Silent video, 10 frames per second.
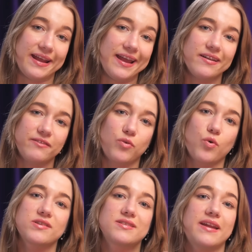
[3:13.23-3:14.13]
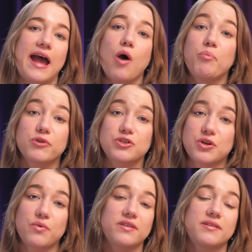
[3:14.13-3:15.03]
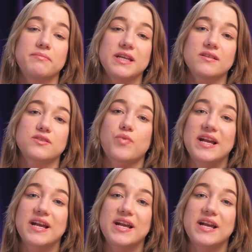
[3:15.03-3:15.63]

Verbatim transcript: and of course an output showing the meals,